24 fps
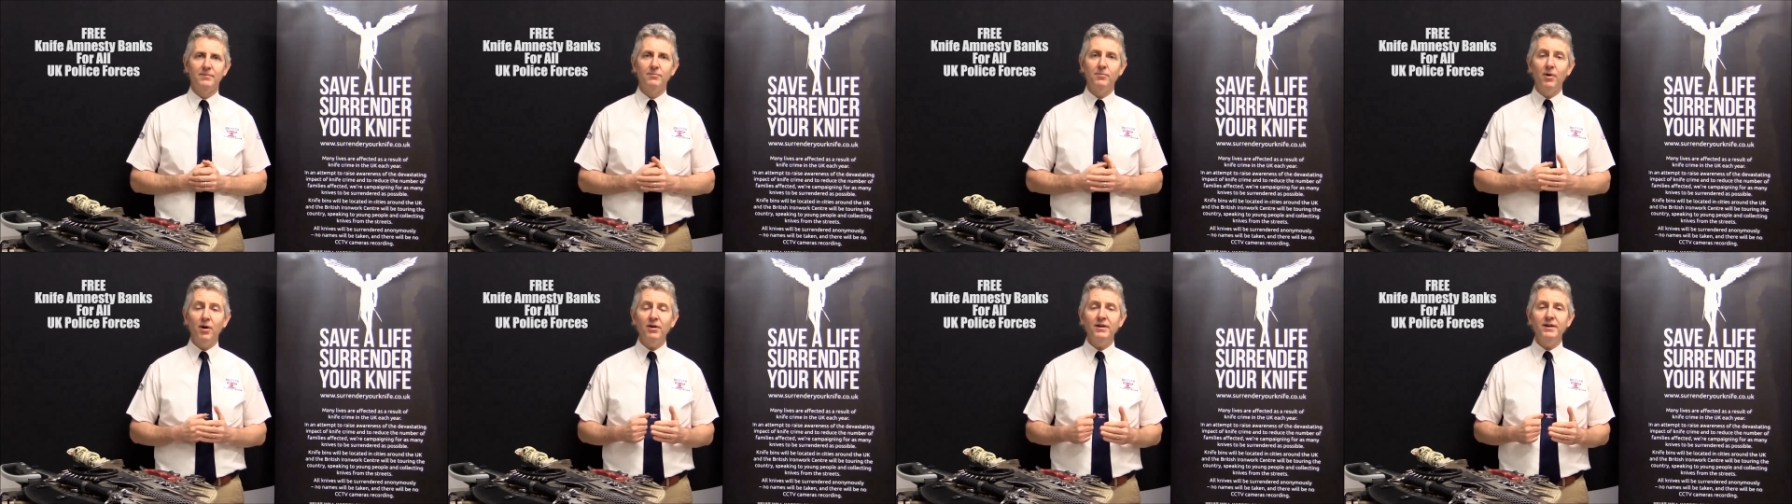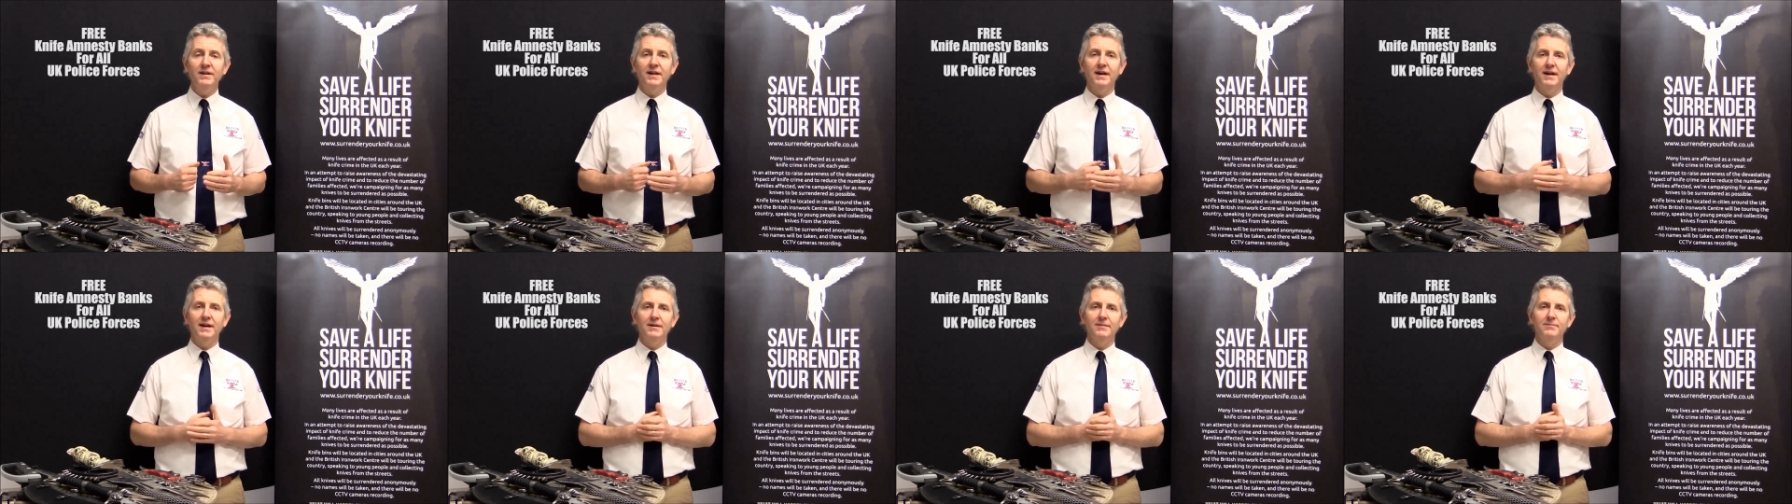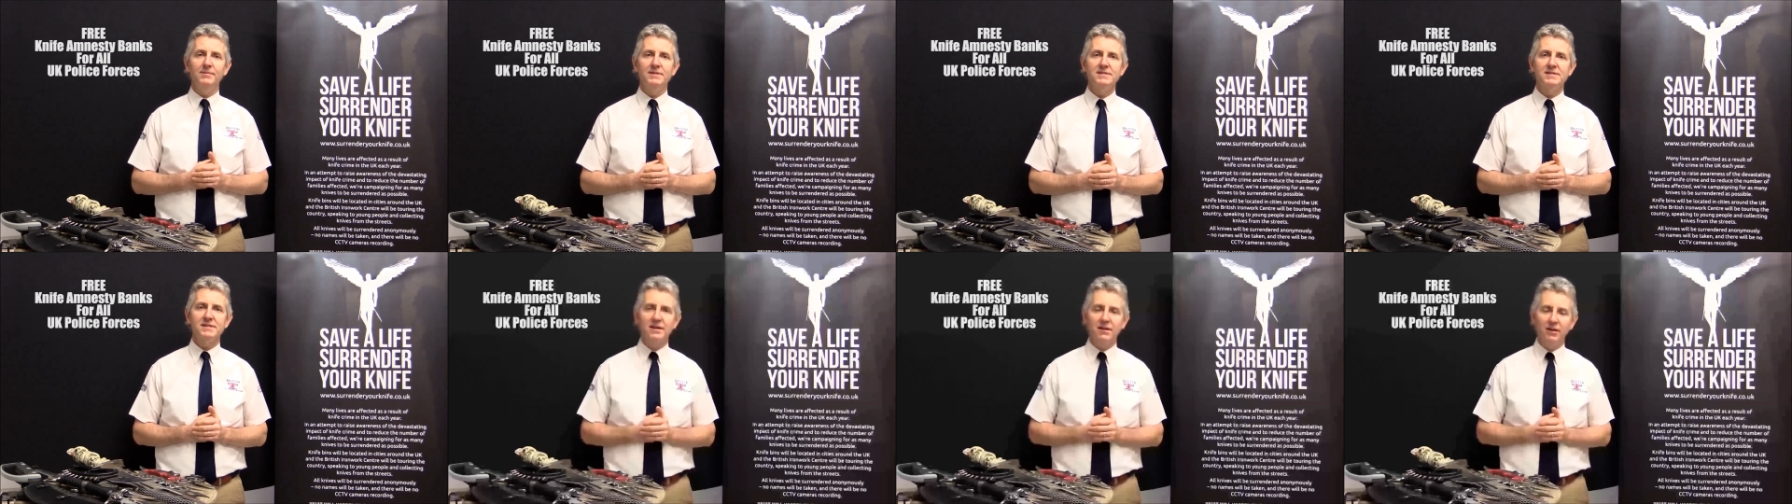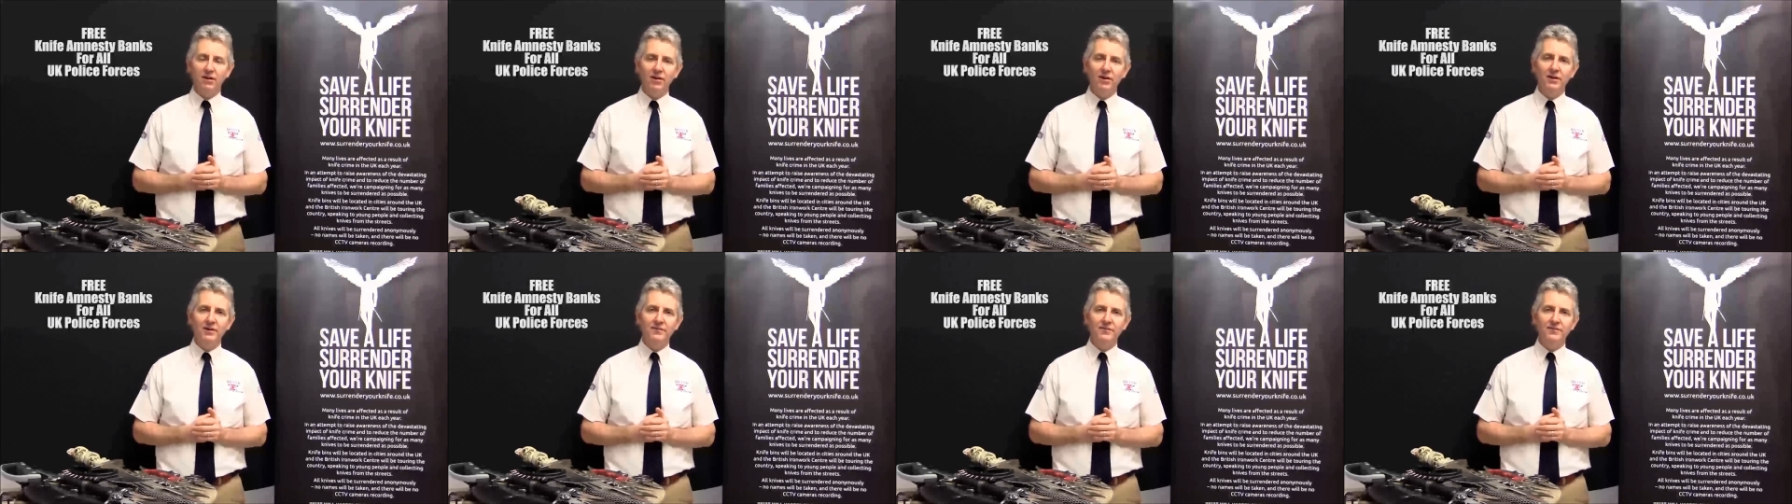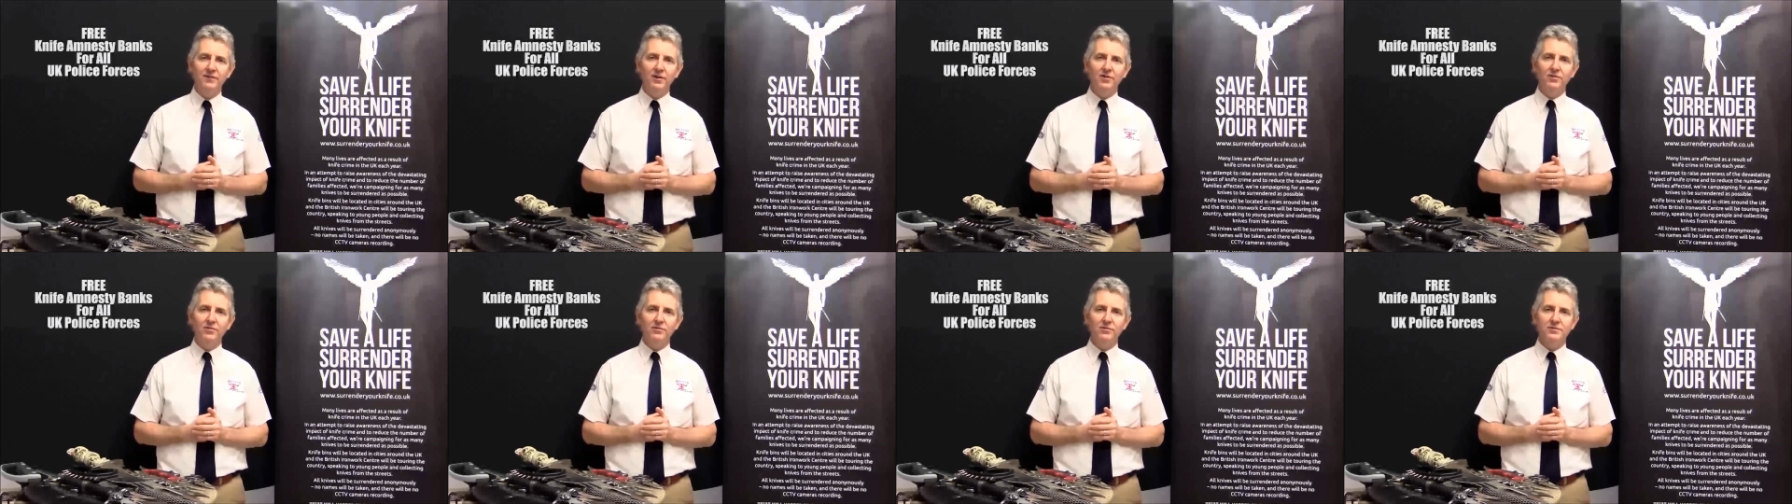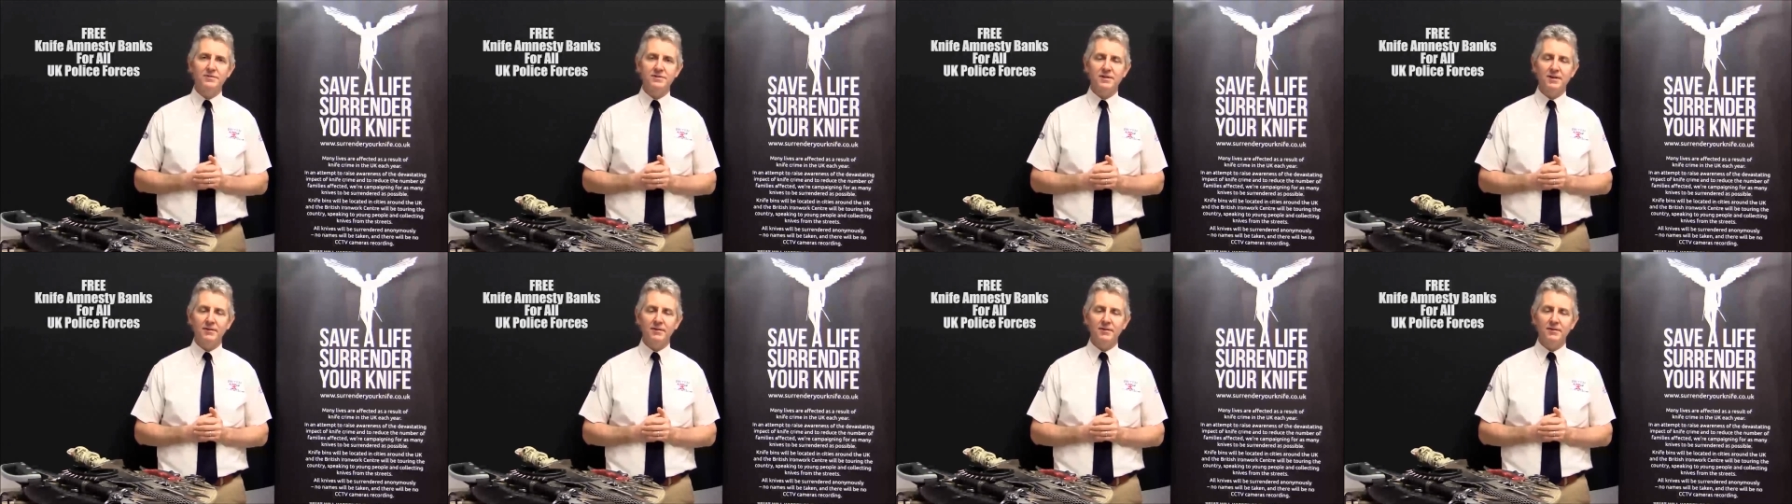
My name is Clive Knowles.